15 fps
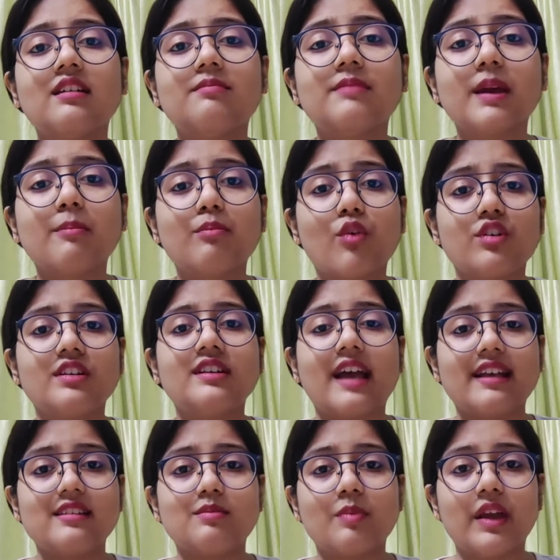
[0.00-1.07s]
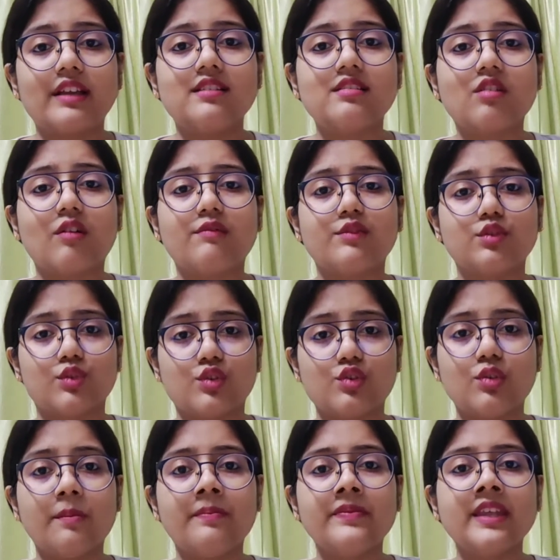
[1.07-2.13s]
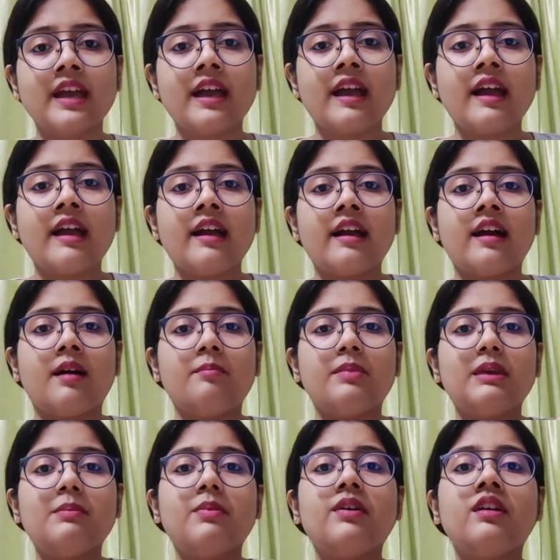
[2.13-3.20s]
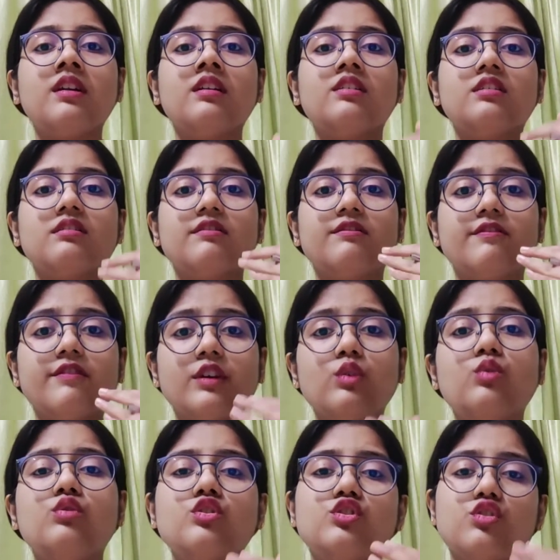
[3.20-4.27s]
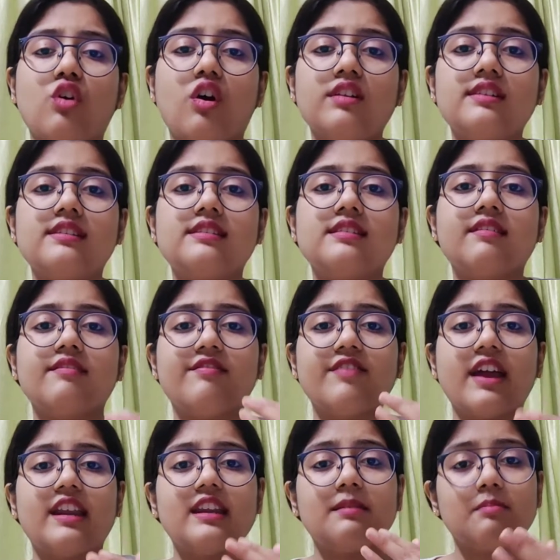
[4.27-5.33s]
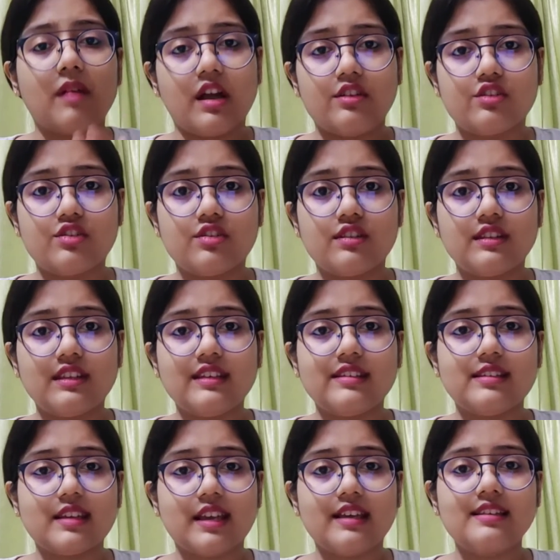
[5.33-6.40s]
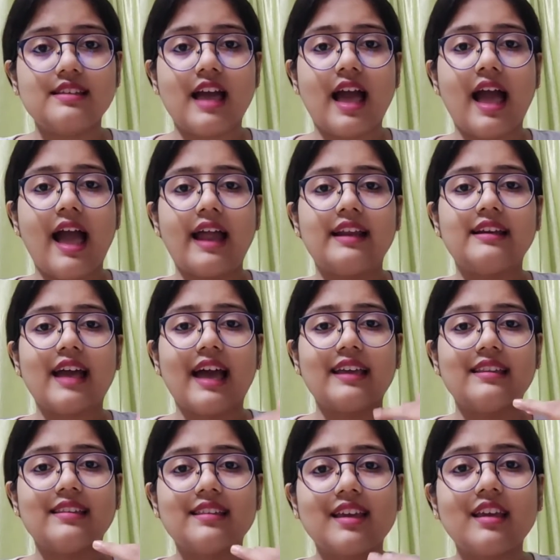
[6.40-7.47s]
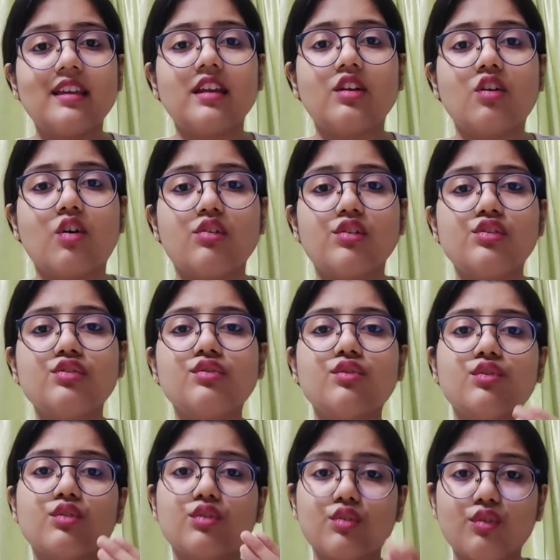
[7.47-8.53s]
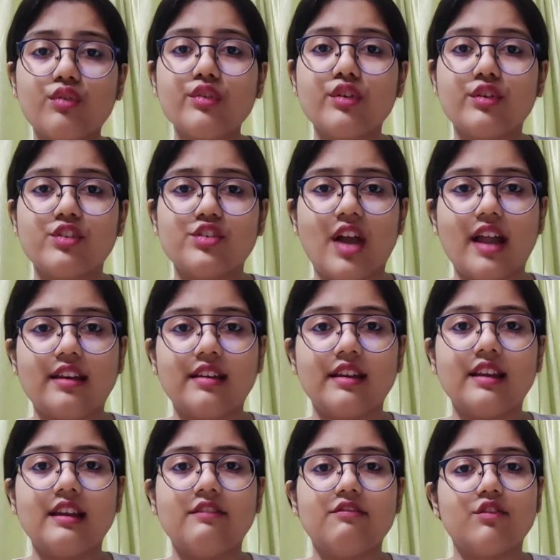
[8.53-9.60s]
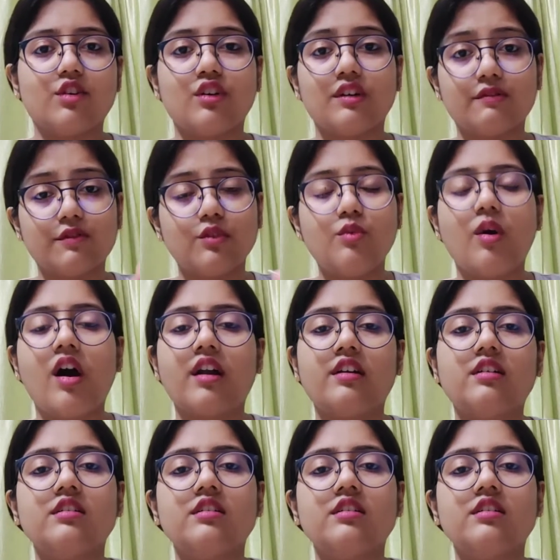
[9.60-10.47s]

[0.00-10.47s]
important aspect of YouTube, people view shorts very much these days, and I think in order to grow your channel, if you are